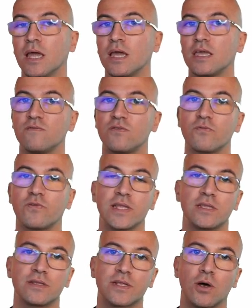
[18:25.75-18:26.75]
If you found
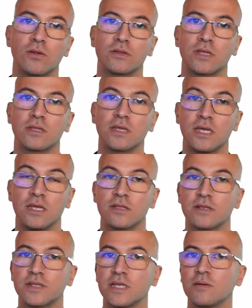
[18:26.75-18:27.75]
this content
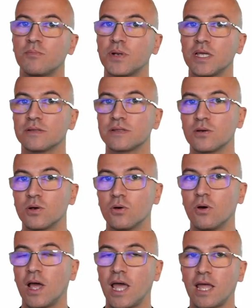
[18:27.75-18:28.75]
interesting, please
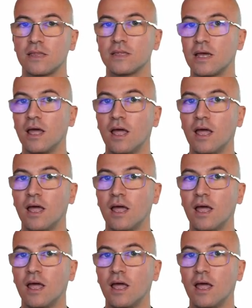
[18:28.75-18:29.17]
go and uh,